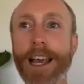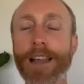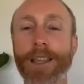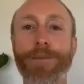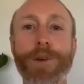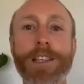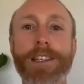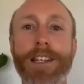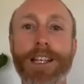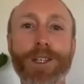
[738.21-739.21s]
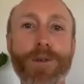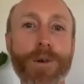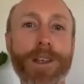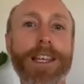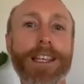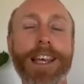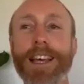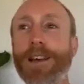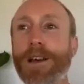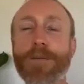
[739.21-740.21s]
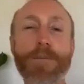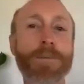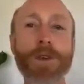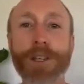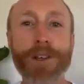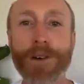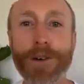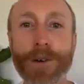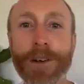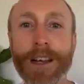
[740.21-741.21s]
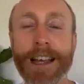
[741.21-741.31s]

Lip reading: They're present. They're squawking. They're musical.